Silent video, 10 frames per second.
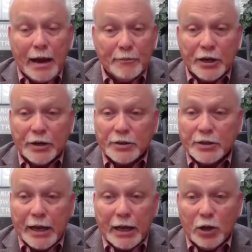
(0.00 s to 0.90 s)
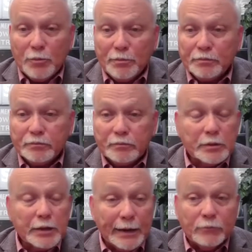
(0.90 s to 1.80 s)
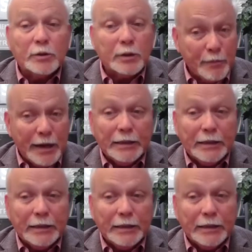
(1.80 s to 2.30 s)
I'm there to help, and